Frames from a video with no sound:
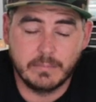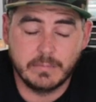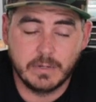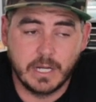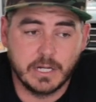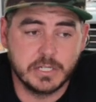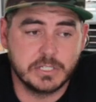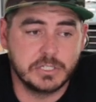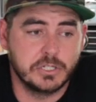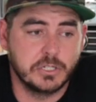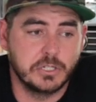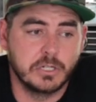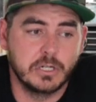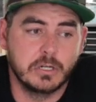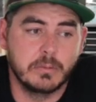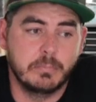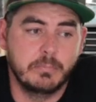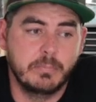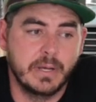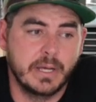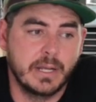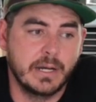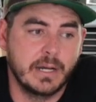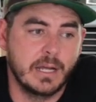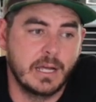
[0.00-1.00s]
I'm not
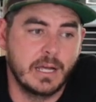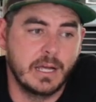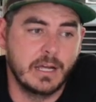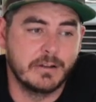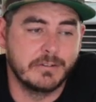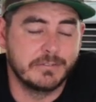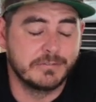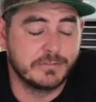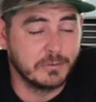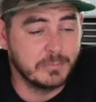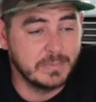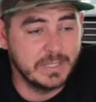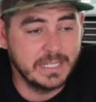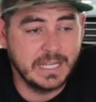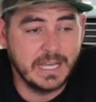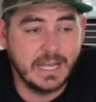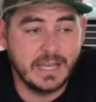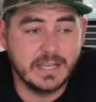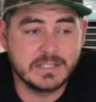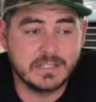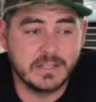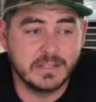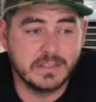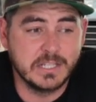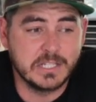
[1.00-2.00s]
sure. But for me,
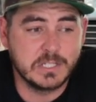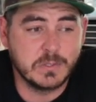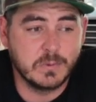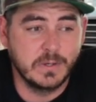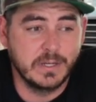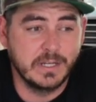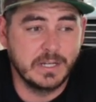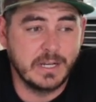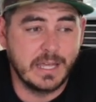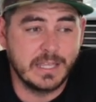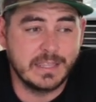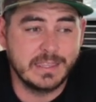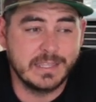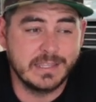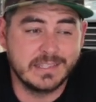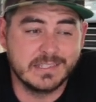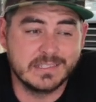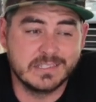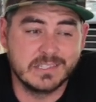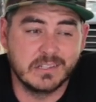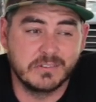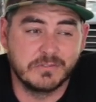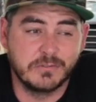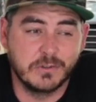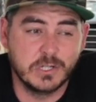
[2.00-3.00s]
guys, on this one, I think
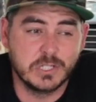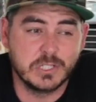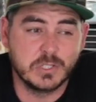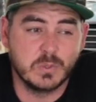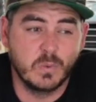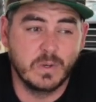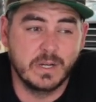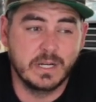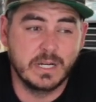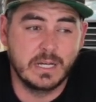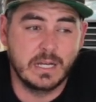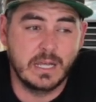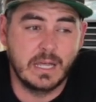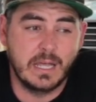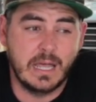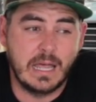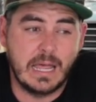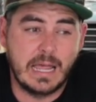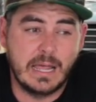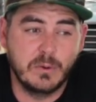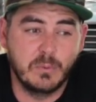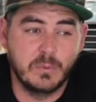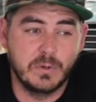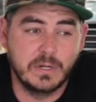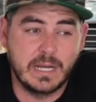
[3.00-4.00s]
this is the first one
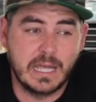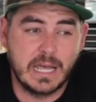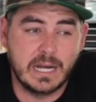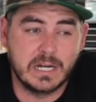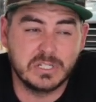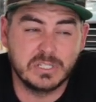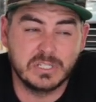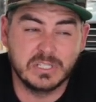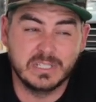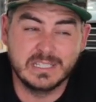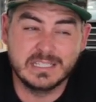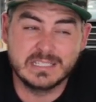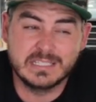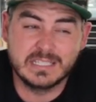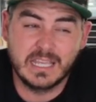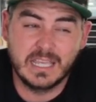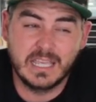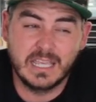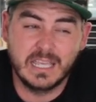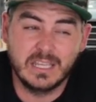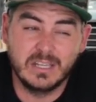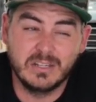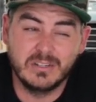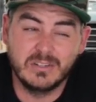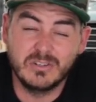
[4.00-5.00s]
I would actually
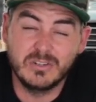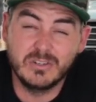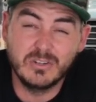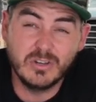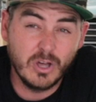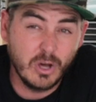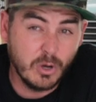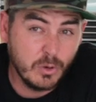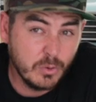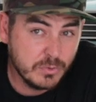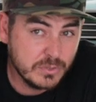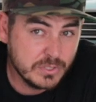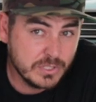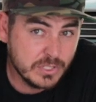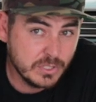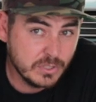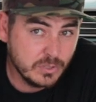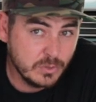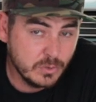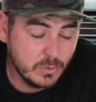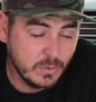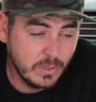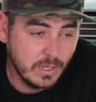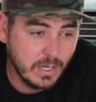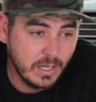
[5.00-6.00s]
say no
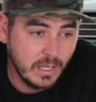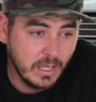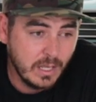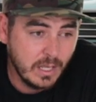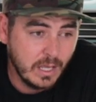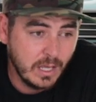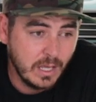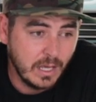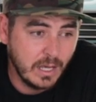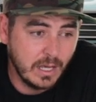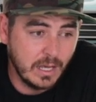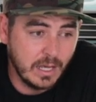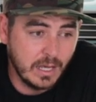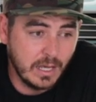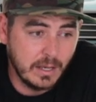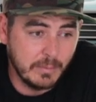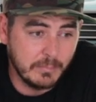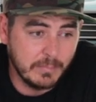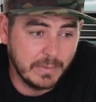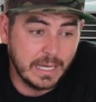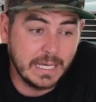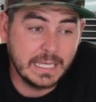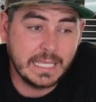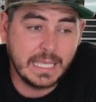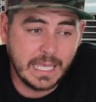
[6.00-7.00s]
to.
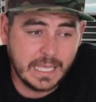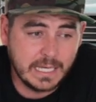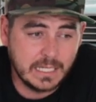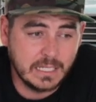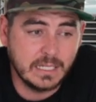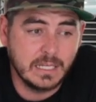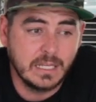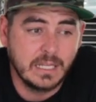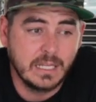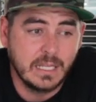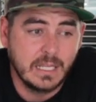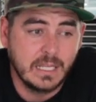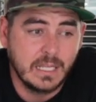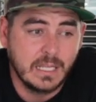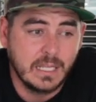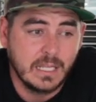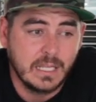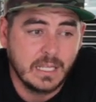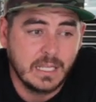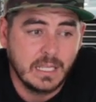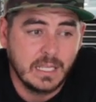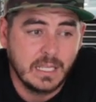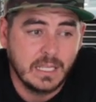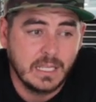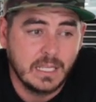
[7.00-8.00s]
Again,
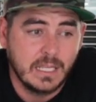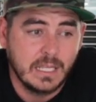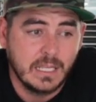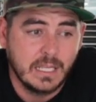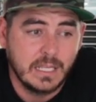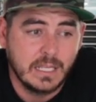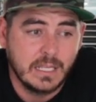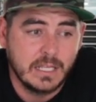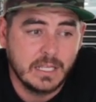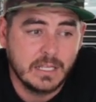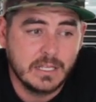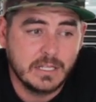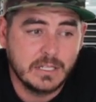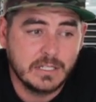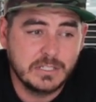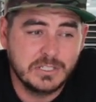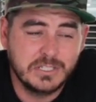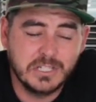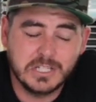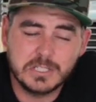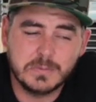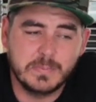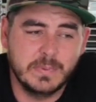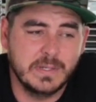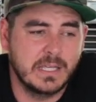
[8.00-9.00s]

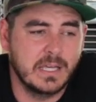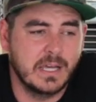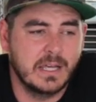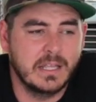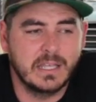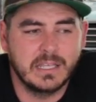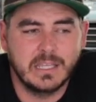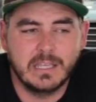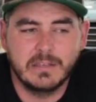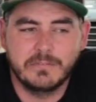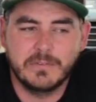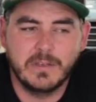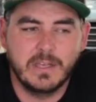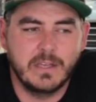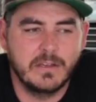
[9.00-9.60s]
just because, like,